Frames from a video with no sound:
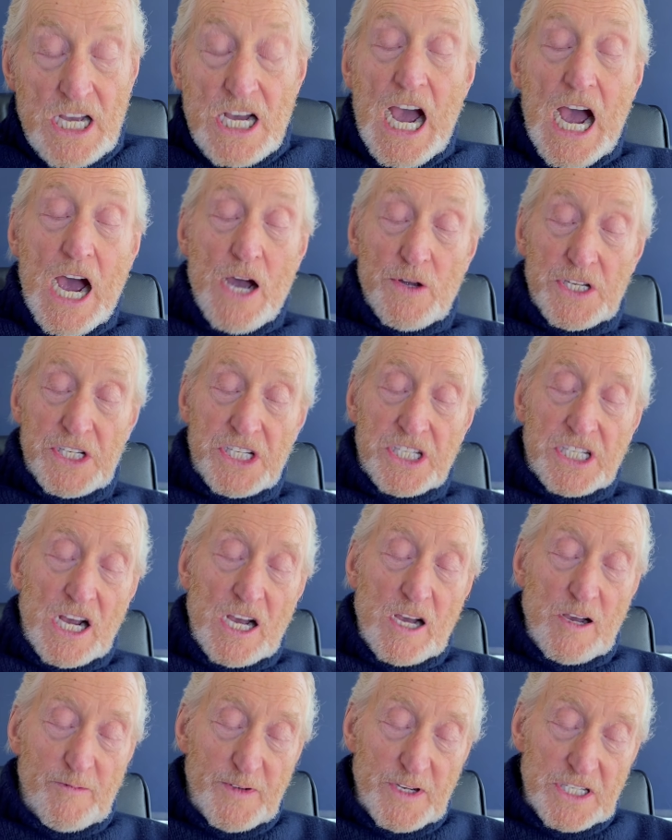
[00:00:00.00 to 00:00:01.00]
Our
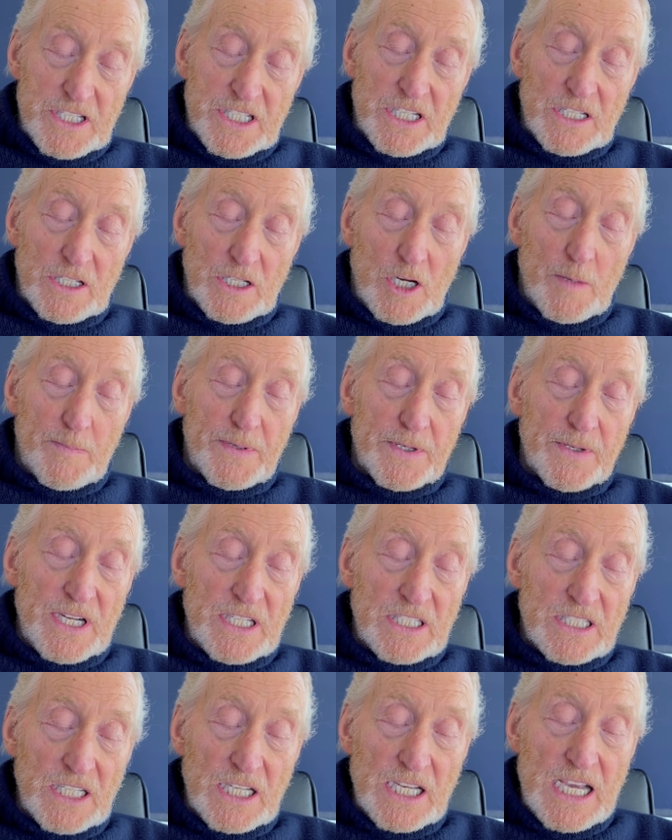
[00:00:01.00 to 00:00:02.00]
staff are still
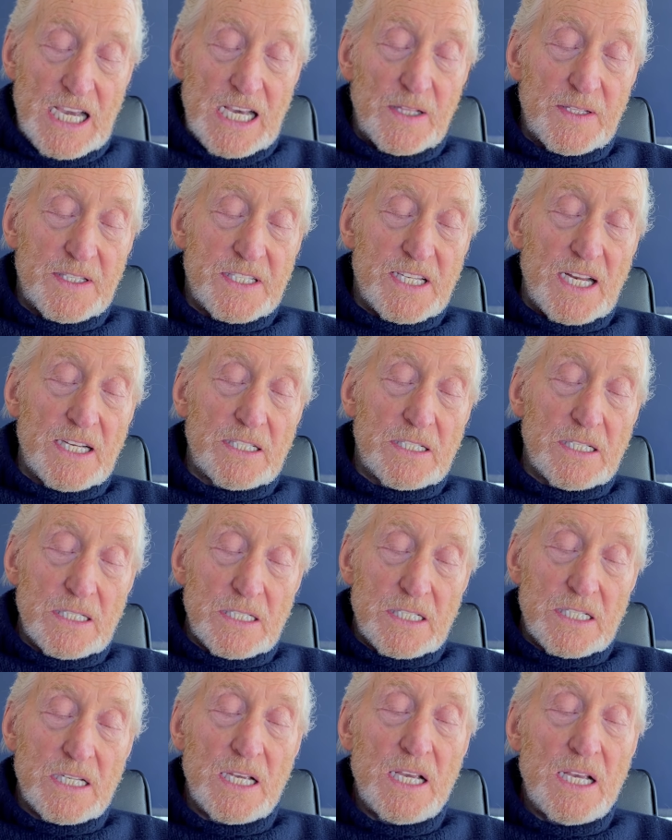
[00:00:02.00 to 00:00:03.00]
operating health
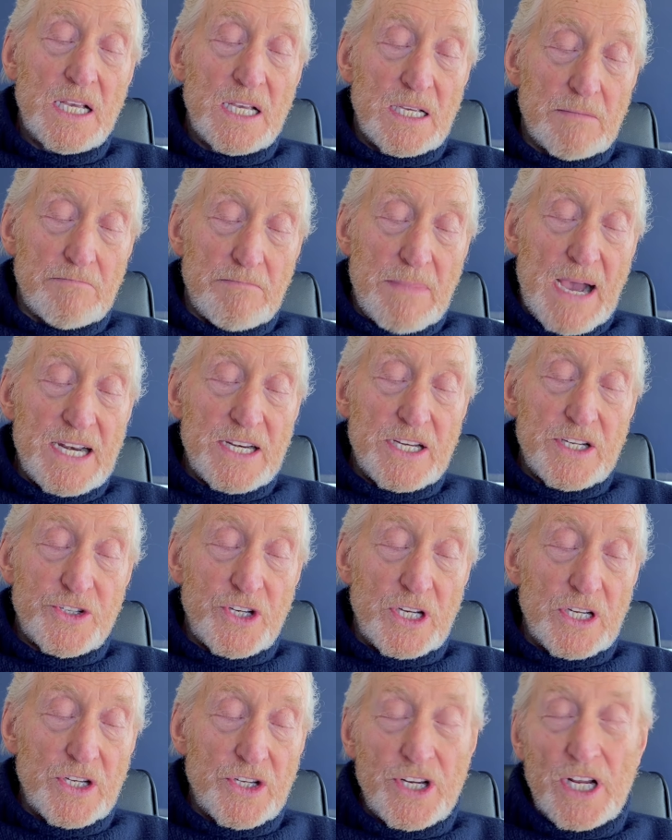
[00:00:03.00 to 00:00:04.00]
centres,
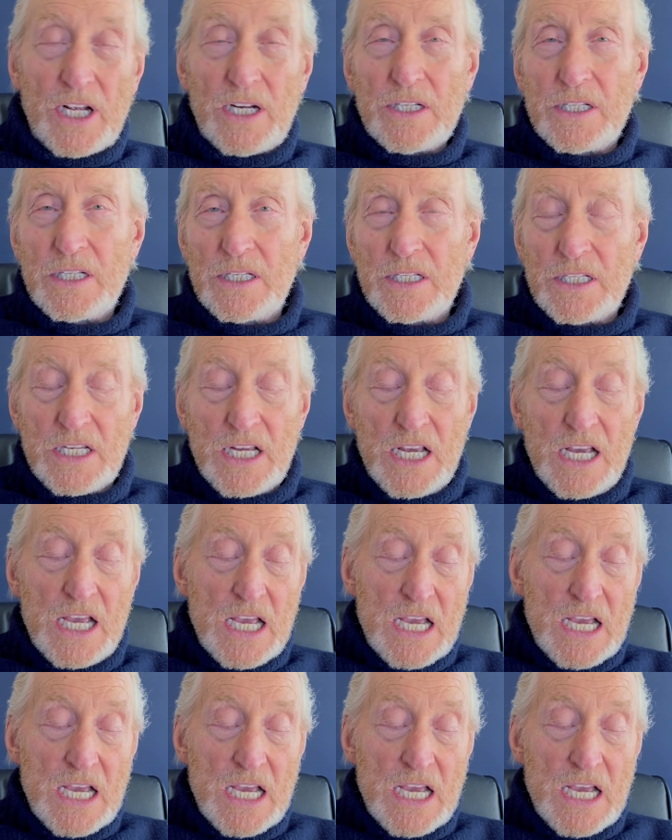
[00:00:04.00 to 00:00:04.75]
managing shelters,